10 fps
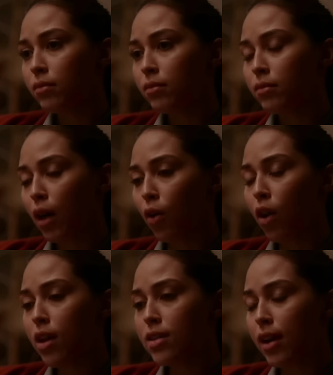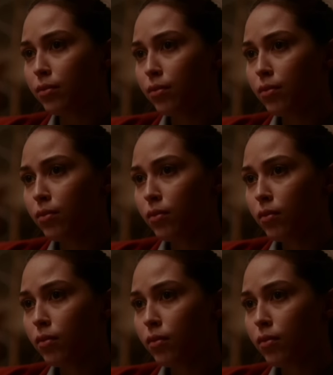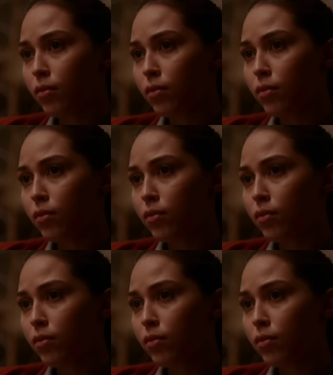of funds to a dead soldier. It was